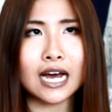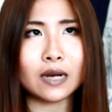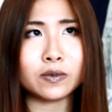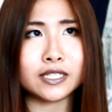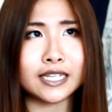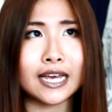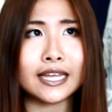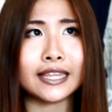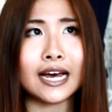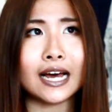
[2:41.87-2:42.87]
I would
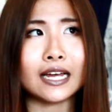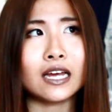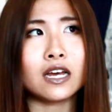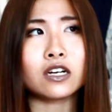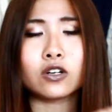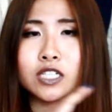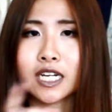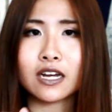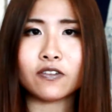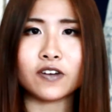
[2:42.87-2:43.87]
say that go
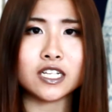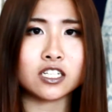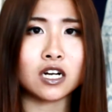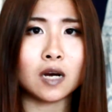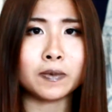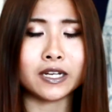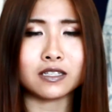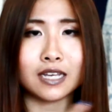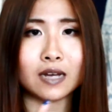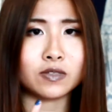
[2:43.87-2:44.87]
check out Face Shop
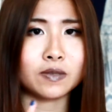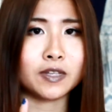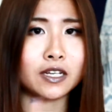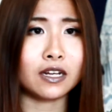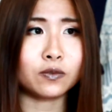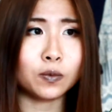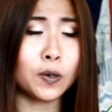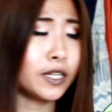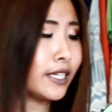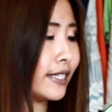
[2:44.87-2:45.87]
because they have something
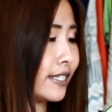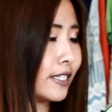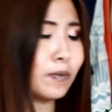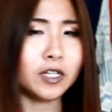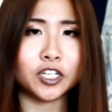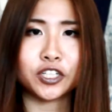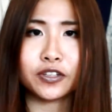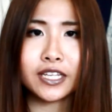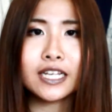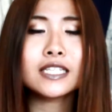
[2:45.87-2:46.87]
really similar to
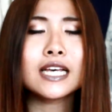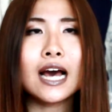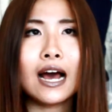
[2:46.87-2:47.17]
this.